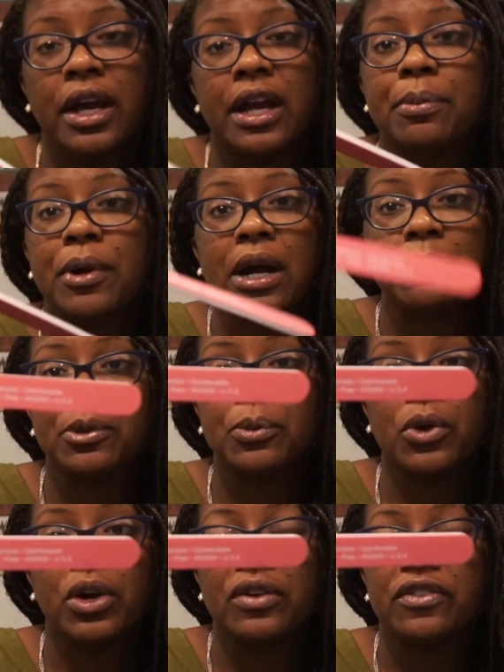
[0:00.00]
it probably
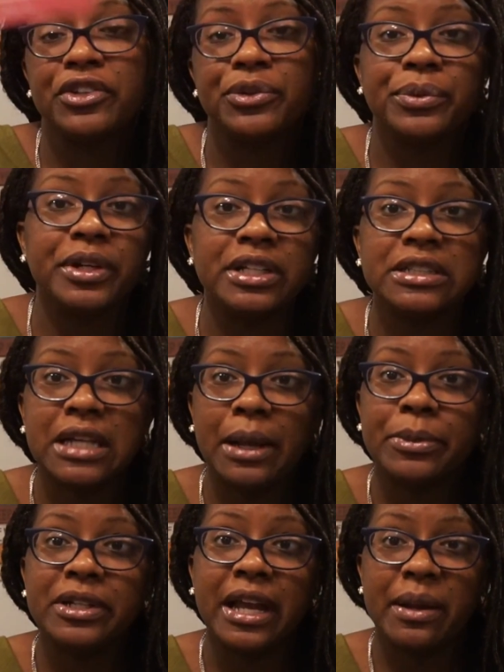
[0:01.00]
won't even do any
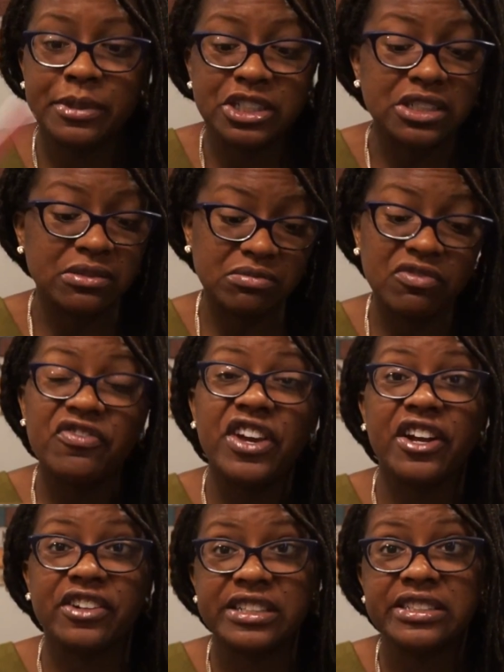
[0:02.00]
type of damage, and
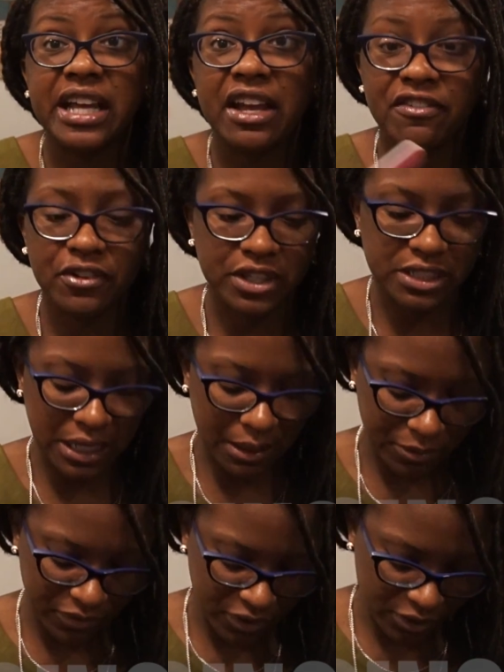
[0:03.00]
very safe for the
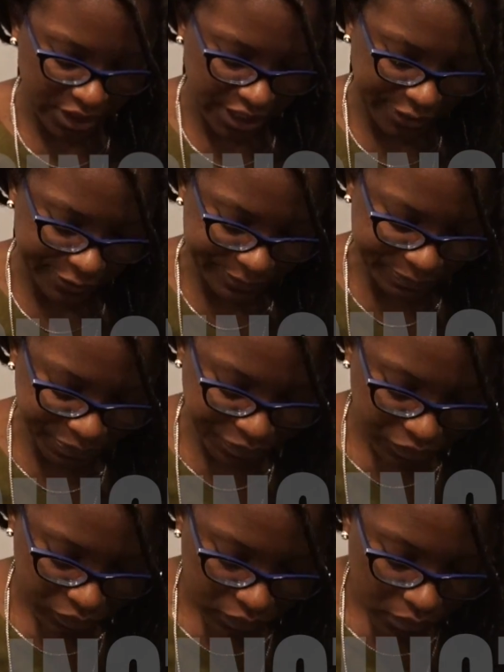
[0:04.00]
top of your nail.
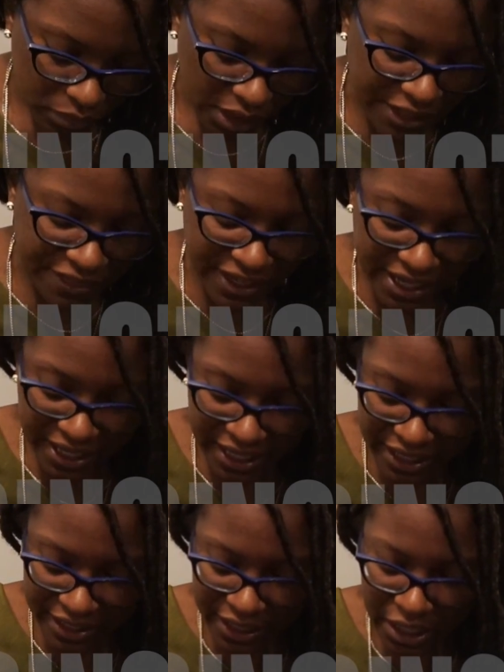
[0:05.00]

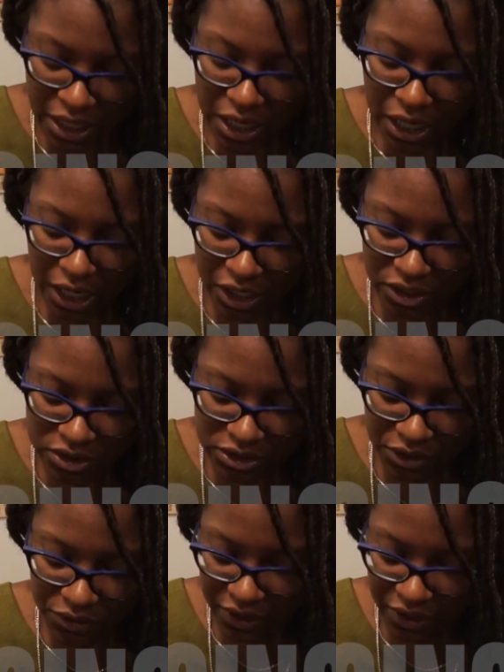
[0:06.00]
Then also